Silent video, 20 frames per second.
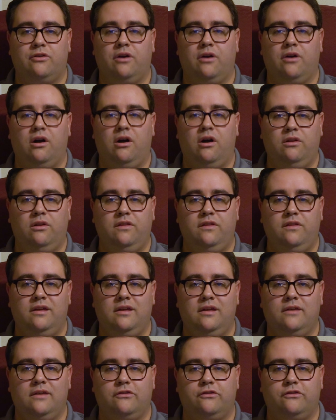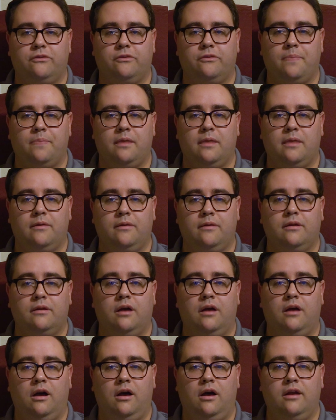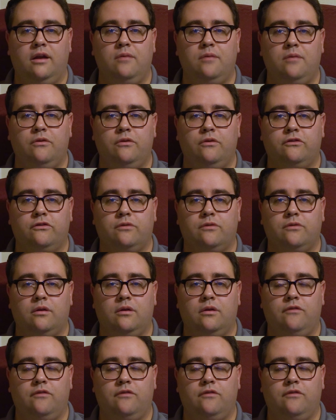all of this, Audie was